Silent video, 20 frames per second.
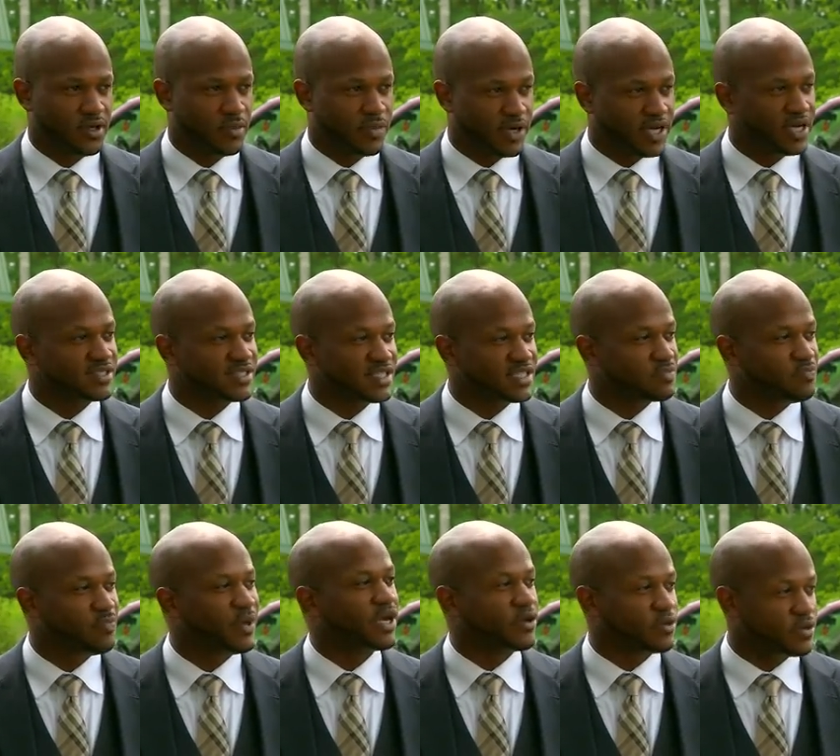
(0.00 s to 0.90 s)
because it's
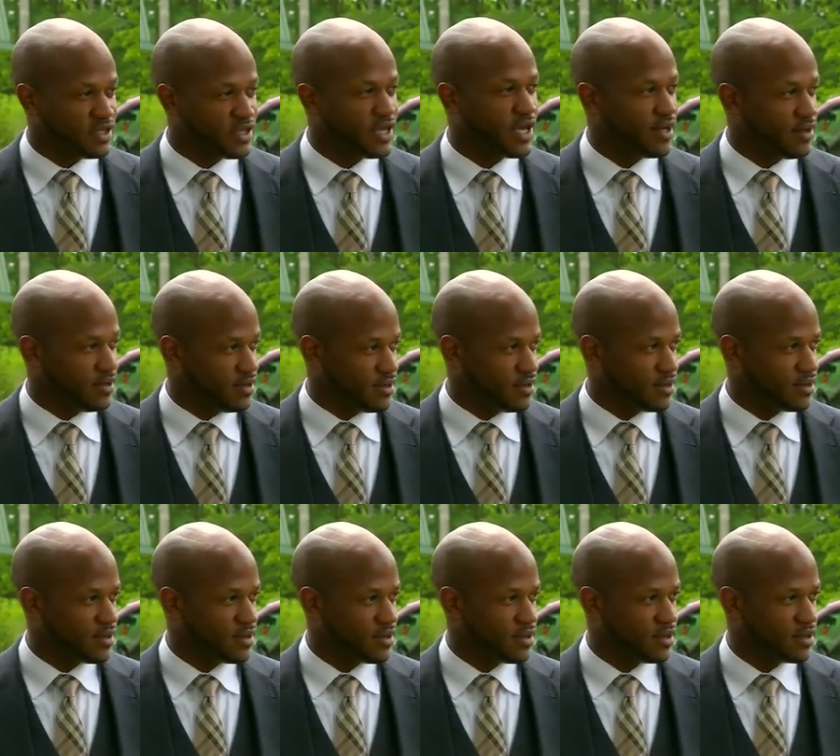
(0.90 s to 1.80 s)
bigger than that.
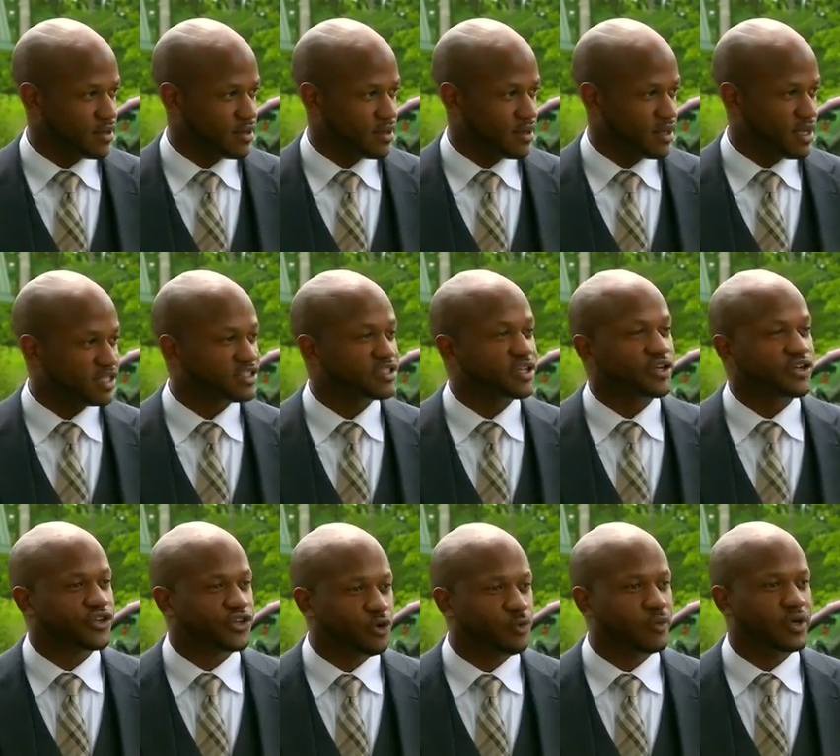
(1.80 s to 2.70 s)
It's a
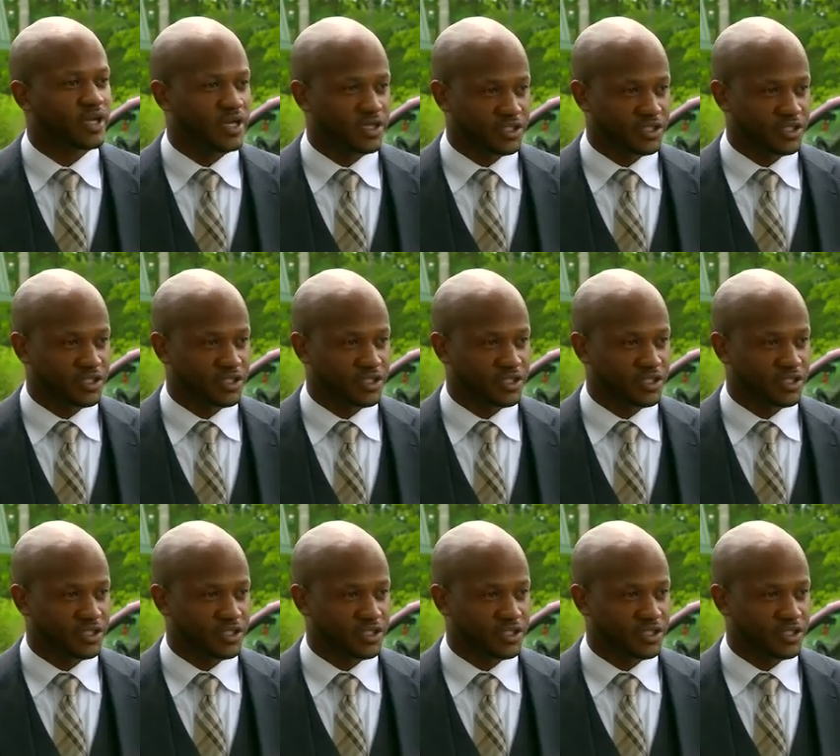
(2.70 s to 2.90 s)
human